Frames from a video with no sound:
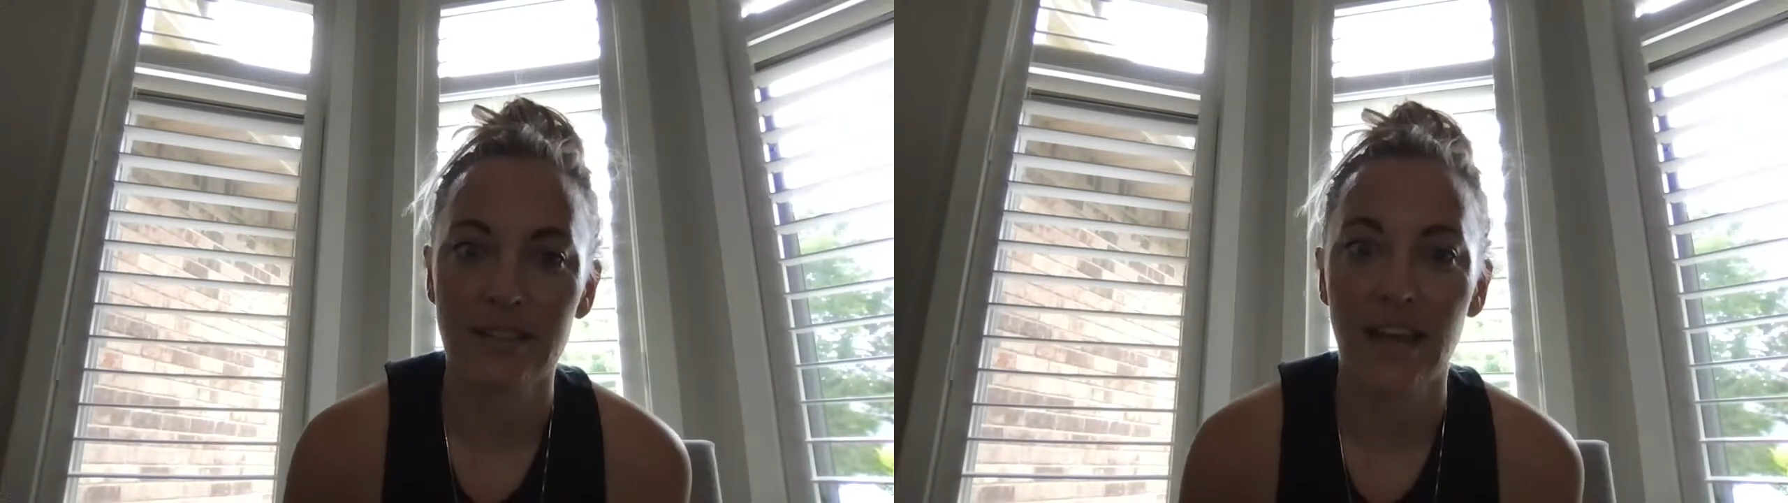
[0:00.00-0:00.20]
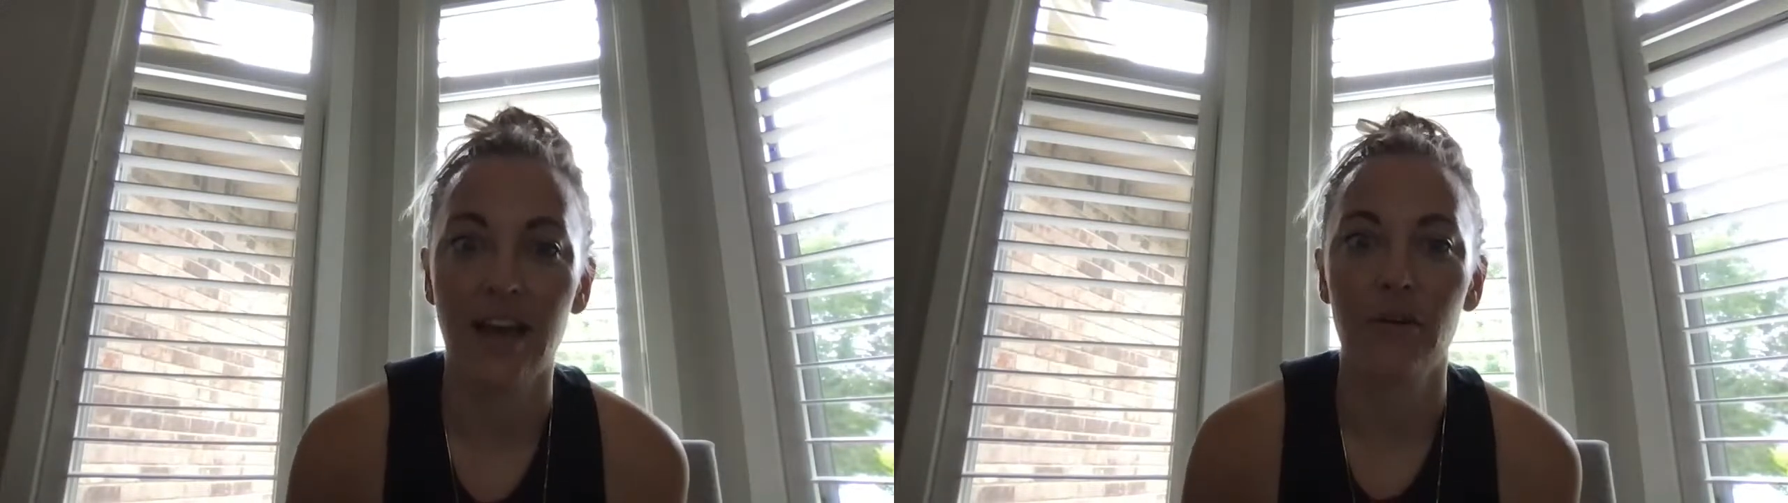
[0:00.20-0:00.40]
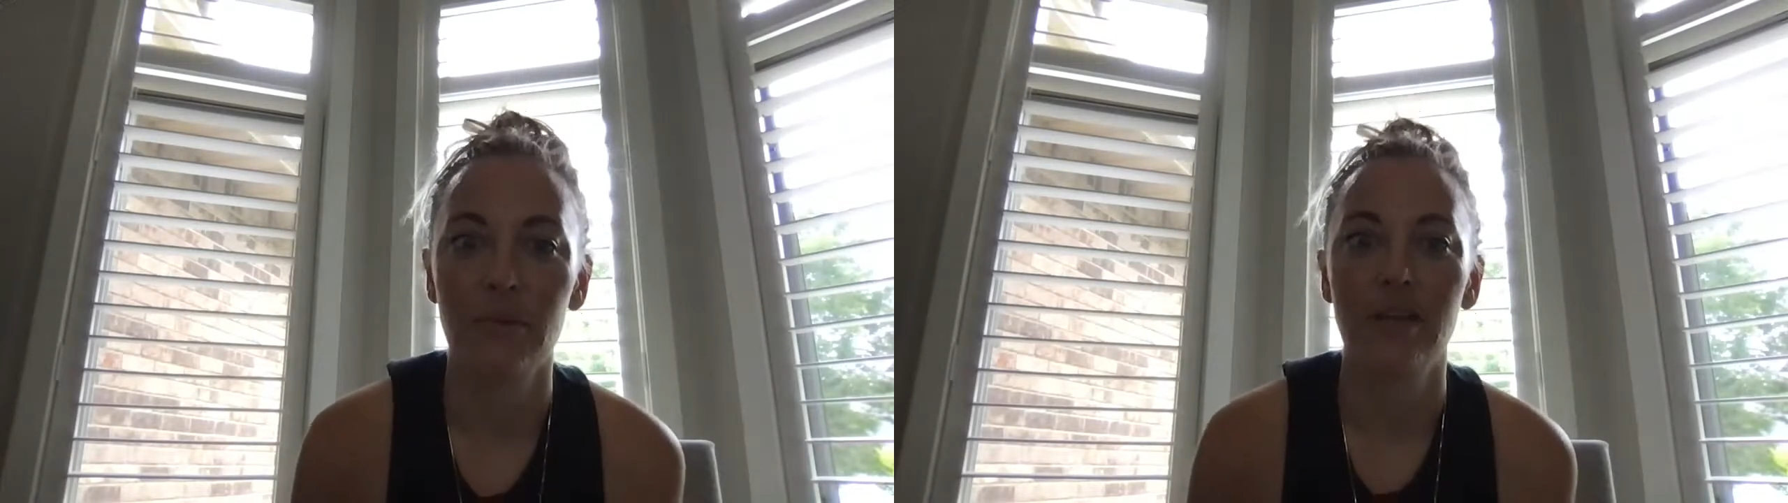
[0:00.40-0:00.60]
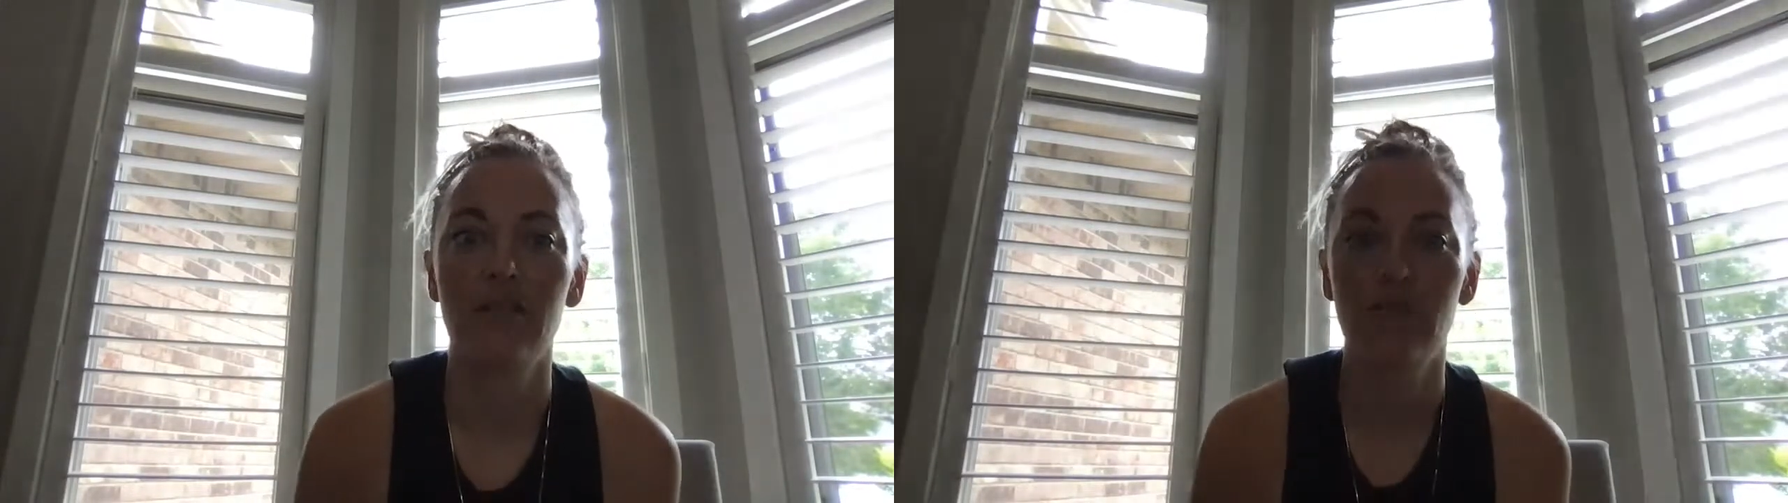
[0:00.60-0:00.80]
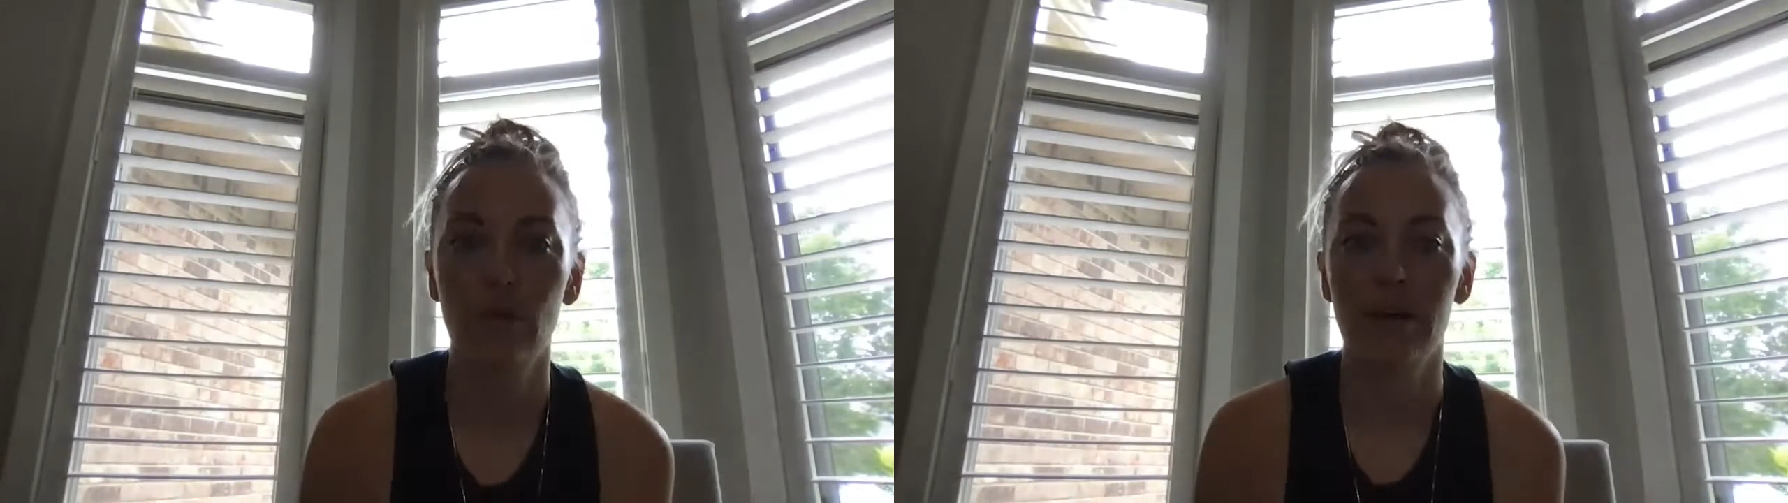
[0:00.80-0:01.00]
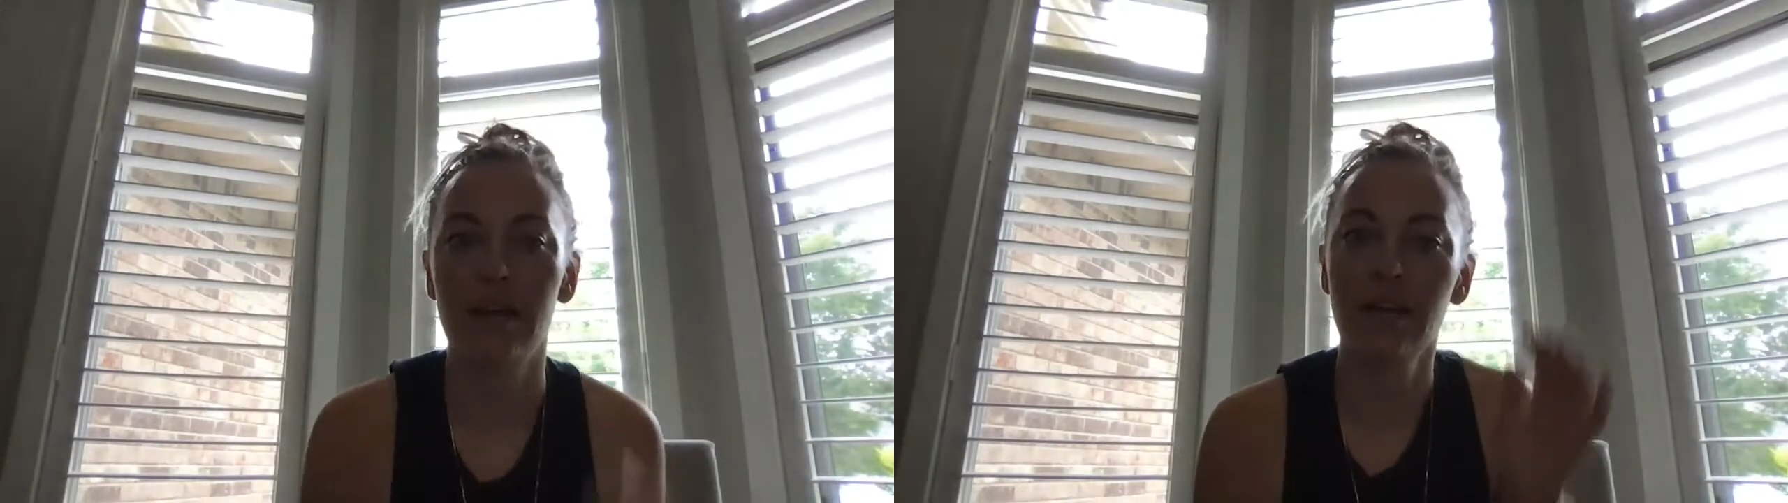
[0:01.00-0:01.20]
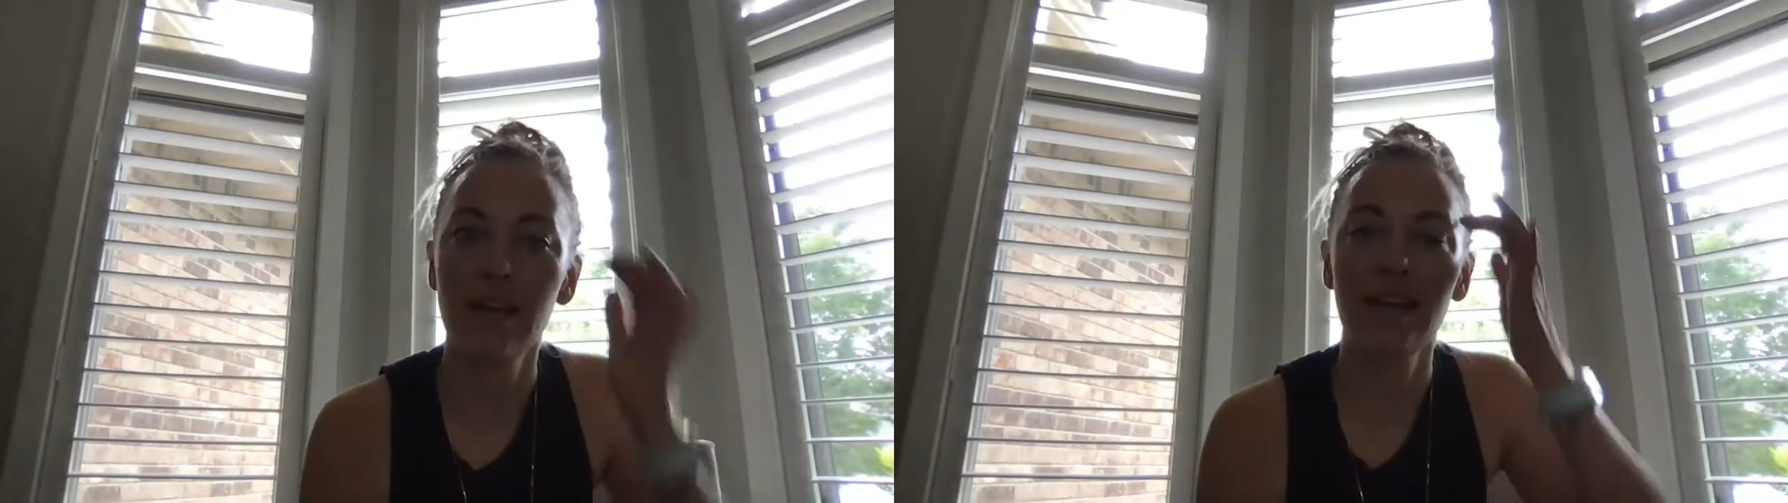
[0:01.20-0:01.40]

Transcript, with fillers: that we avoid.